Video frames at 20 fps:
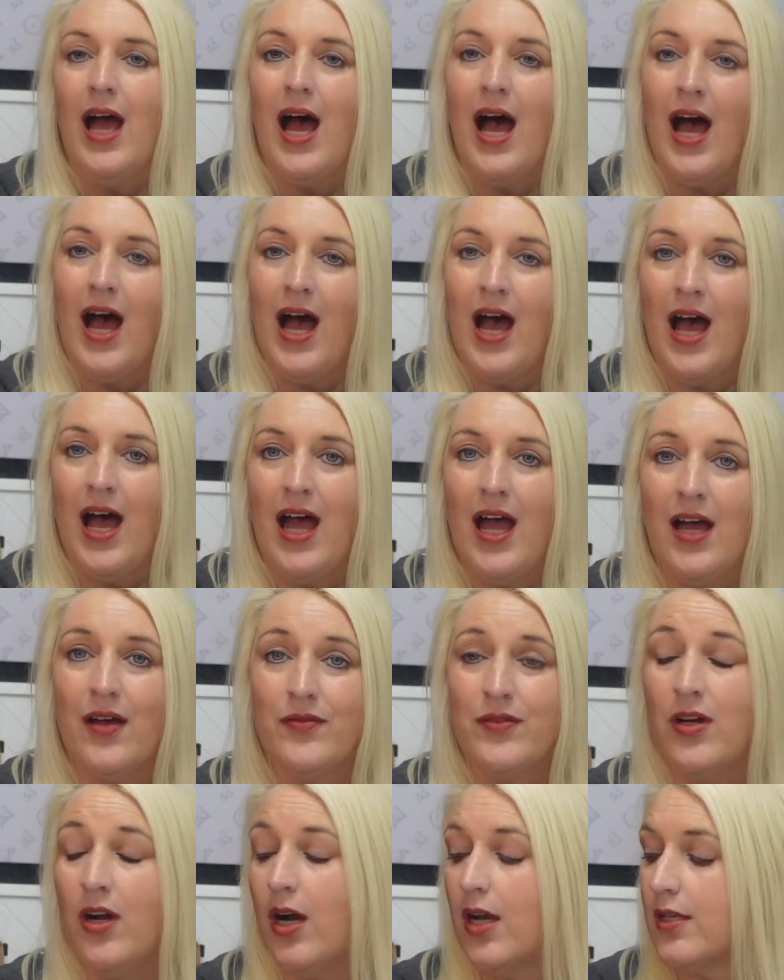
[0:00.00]
I have
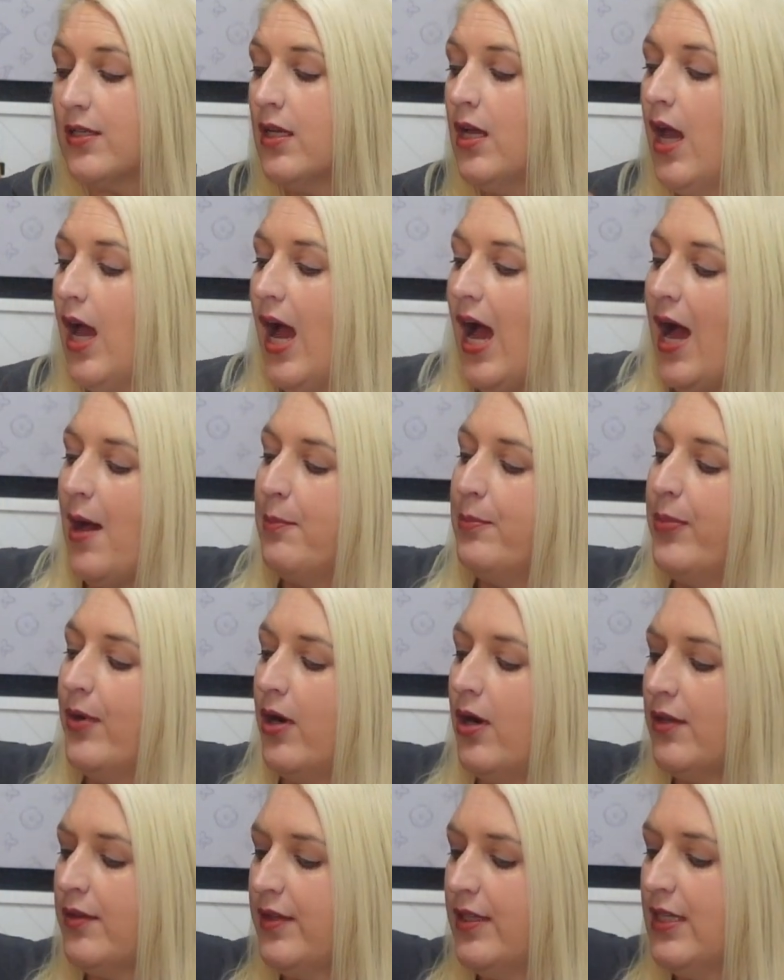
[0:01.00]
not. I
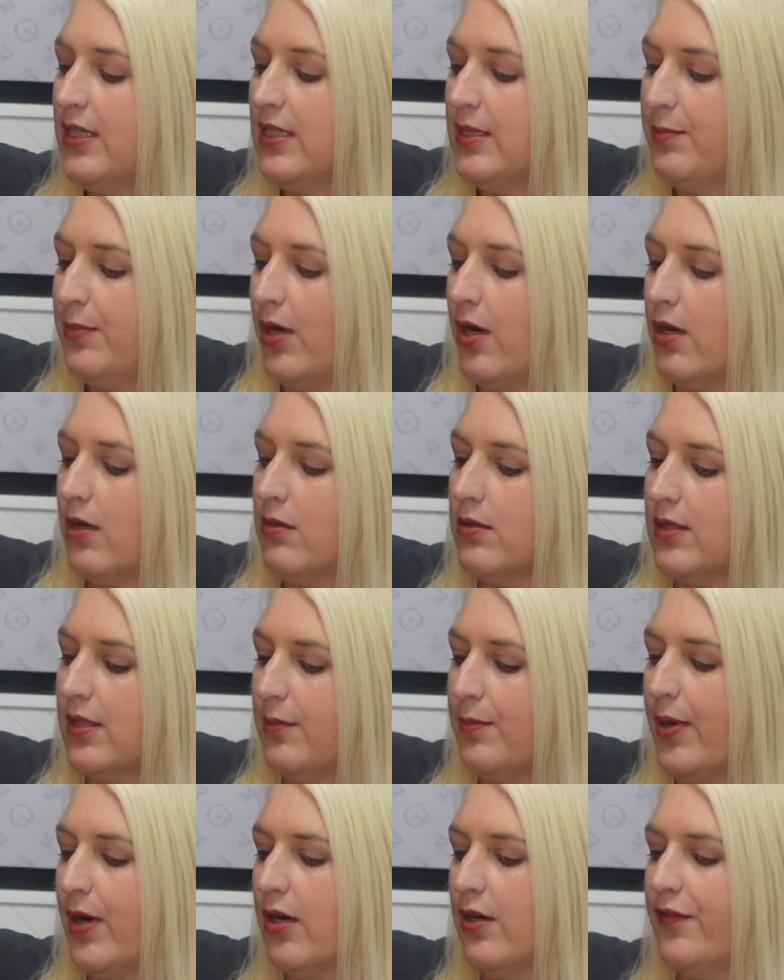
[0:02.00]
bought these bottles
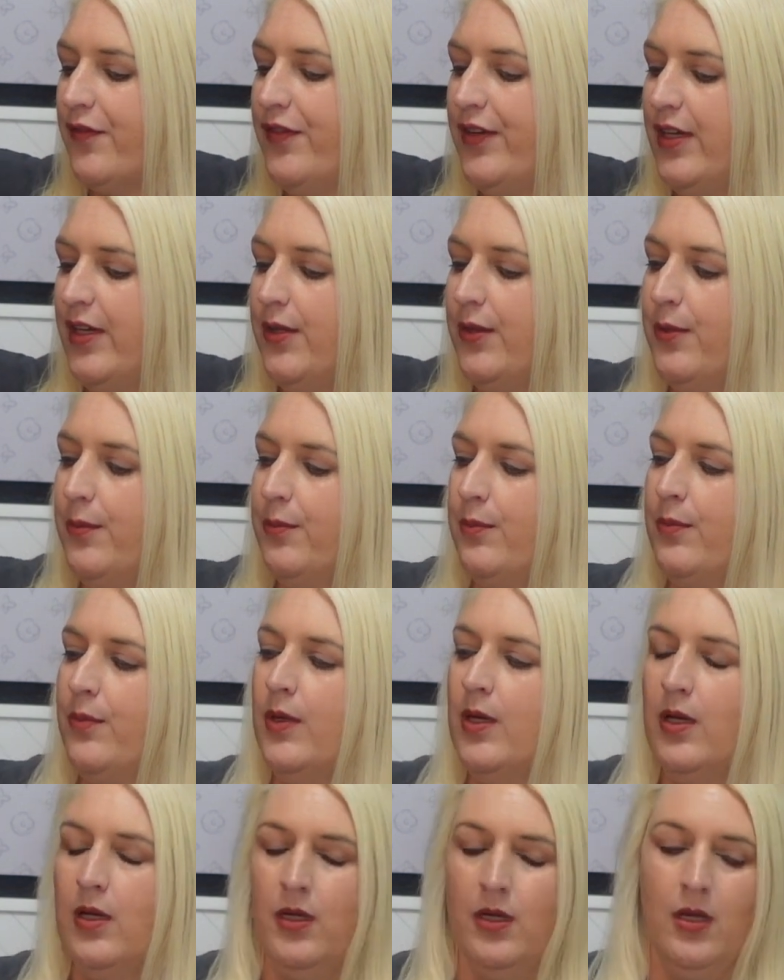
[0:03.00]
of perfume,
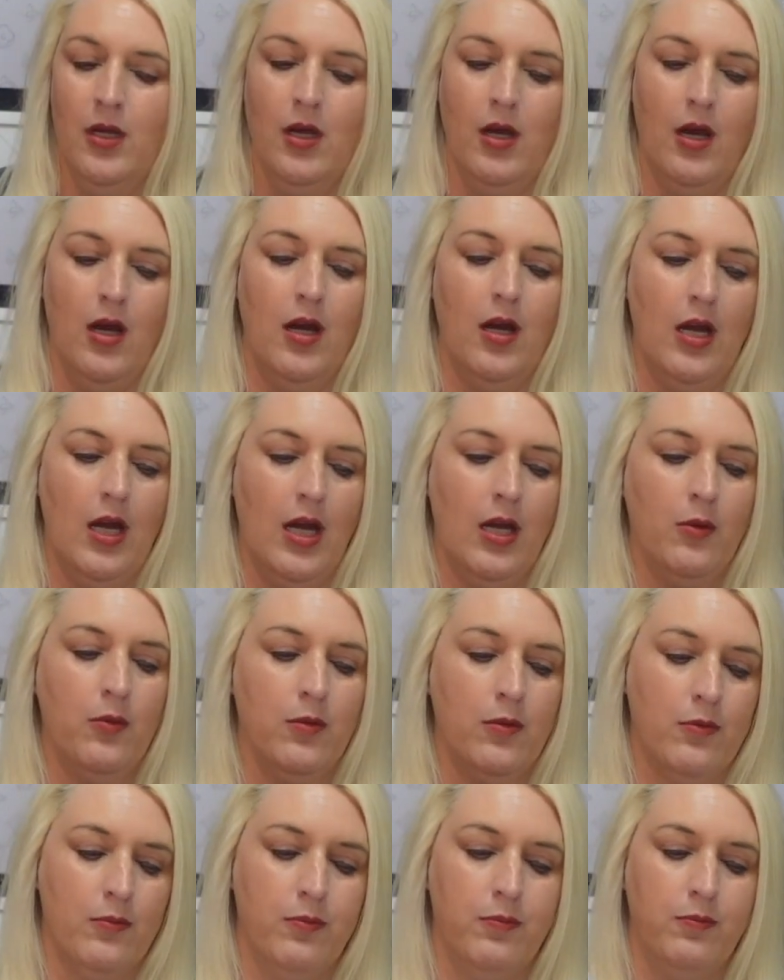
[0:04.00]

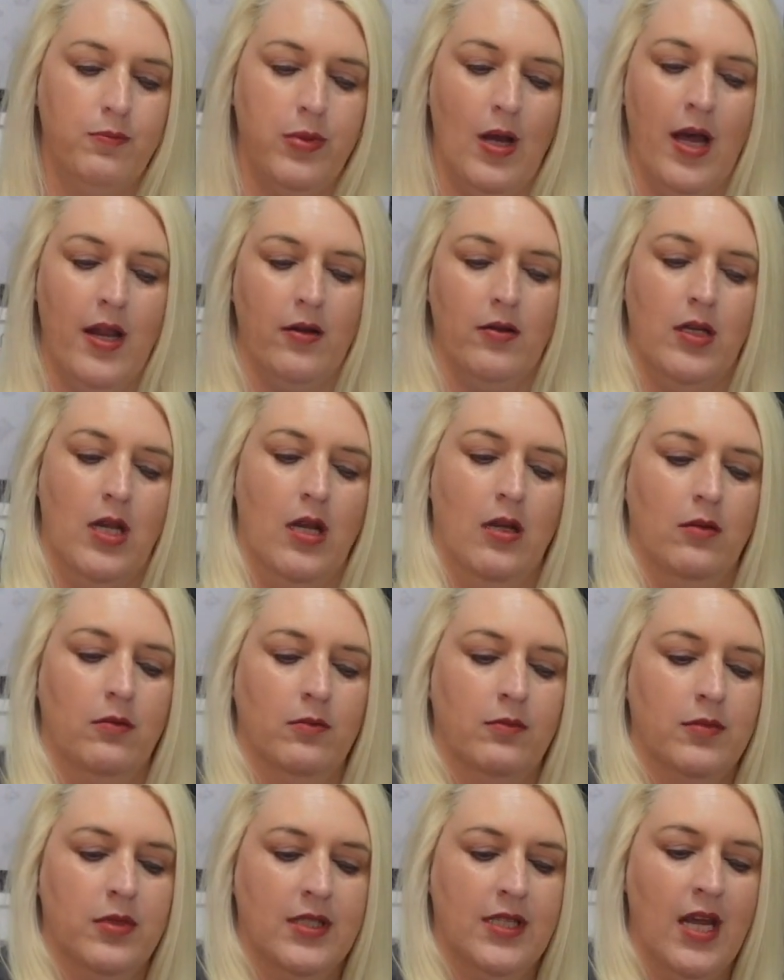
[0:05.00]
I don't know,
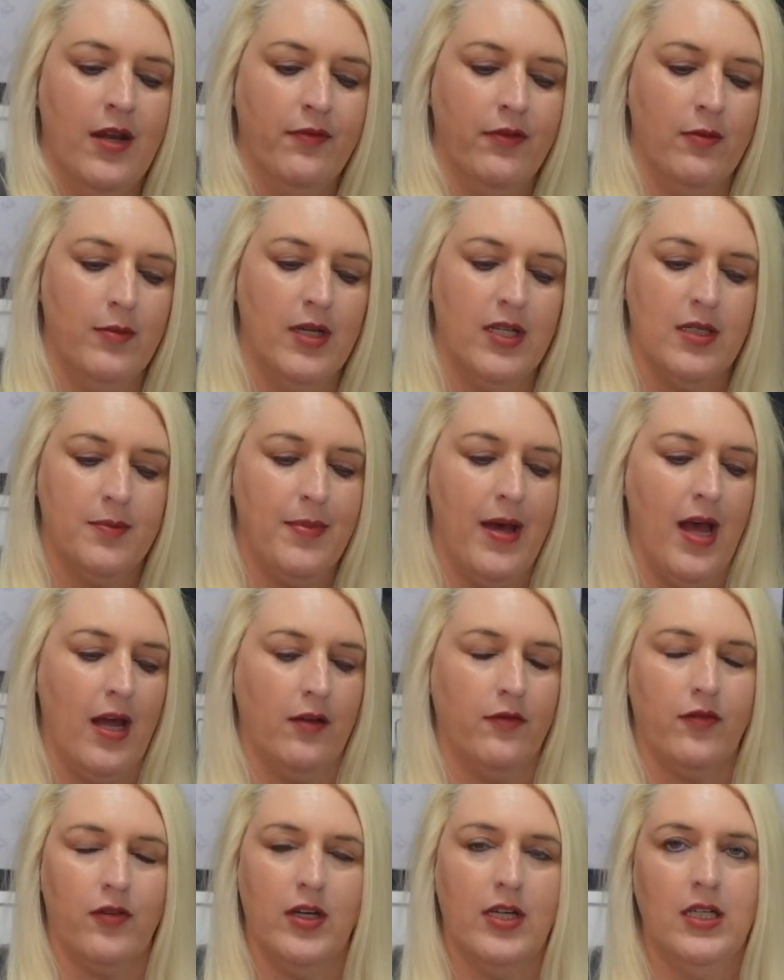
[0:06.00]
several months back
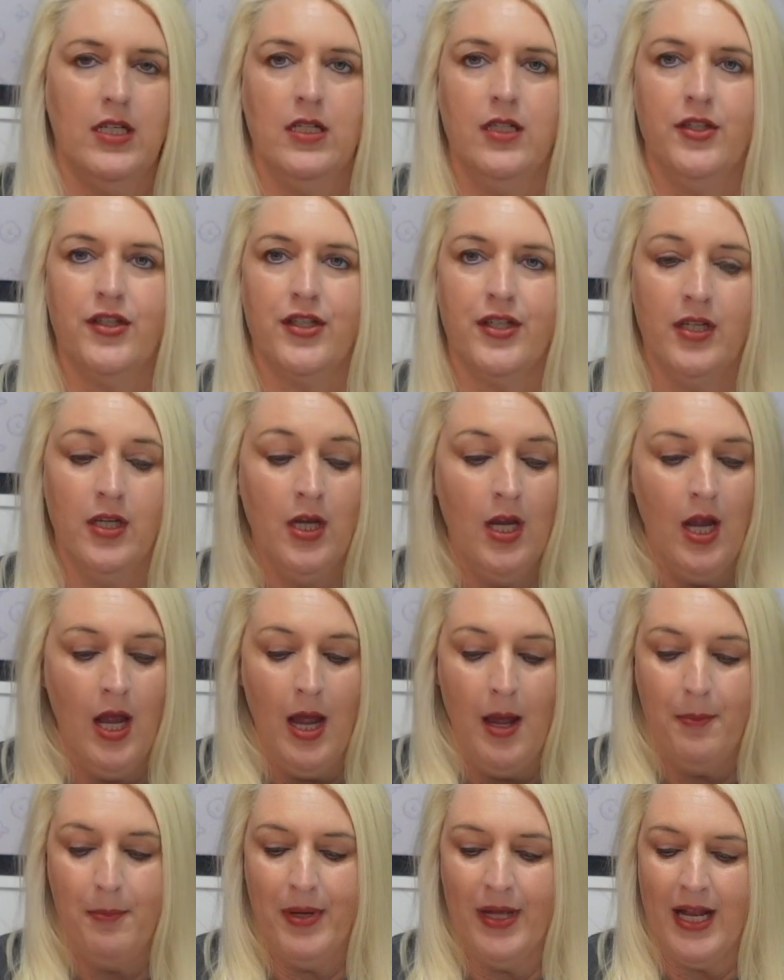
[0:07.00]
for each.
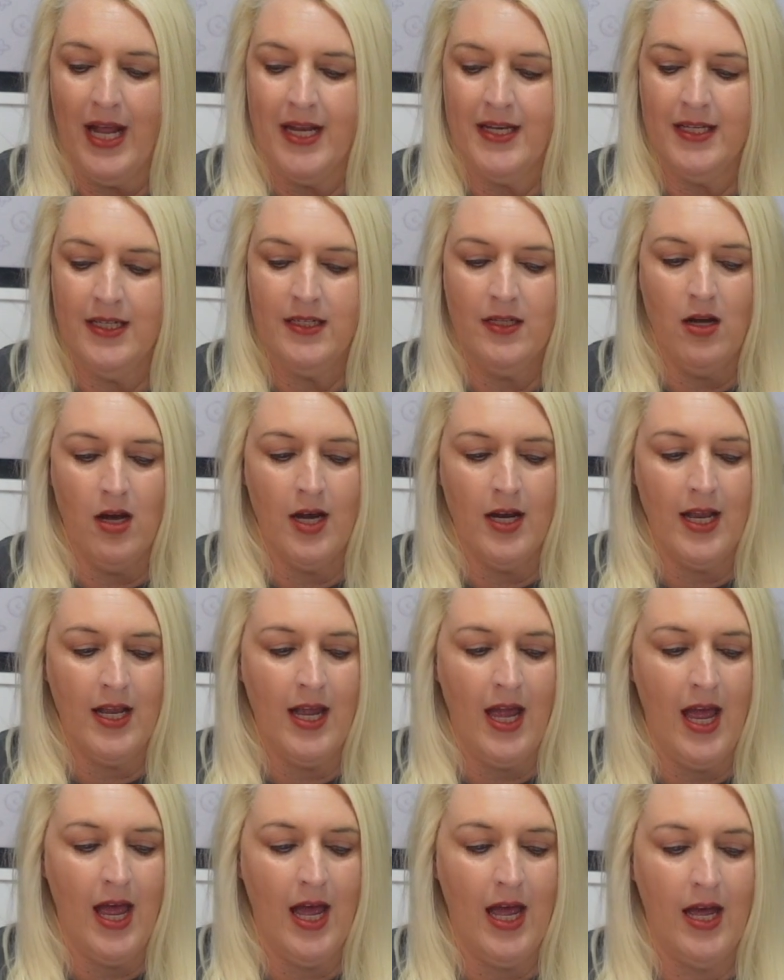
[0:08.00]
But I did not
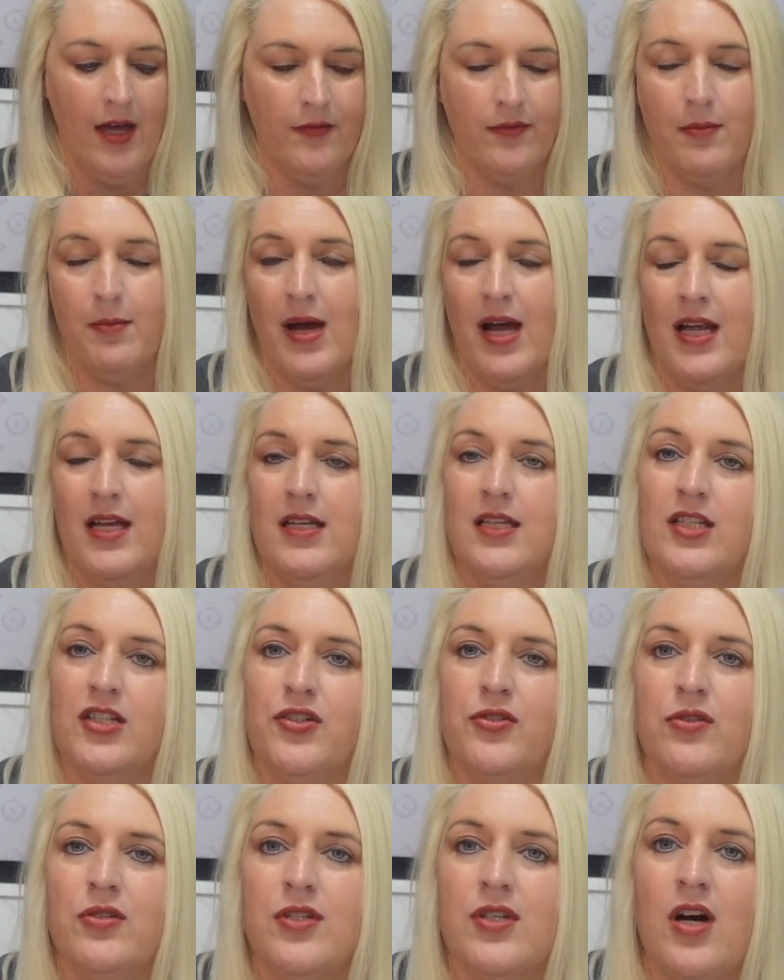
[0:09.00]
have my
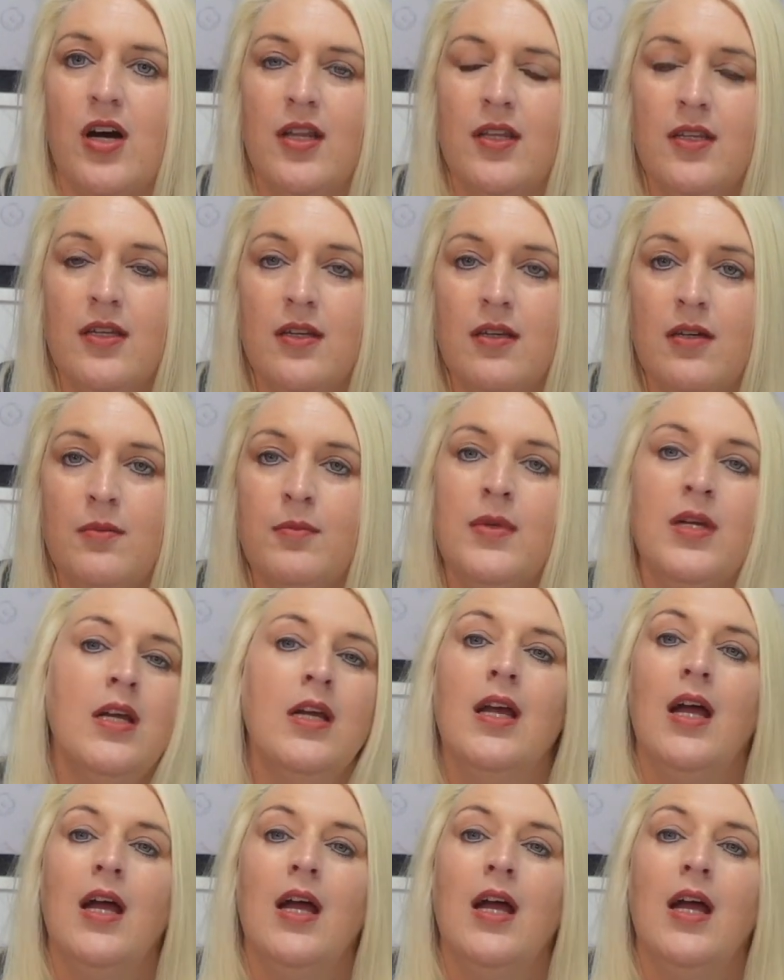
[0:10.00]
initials on them.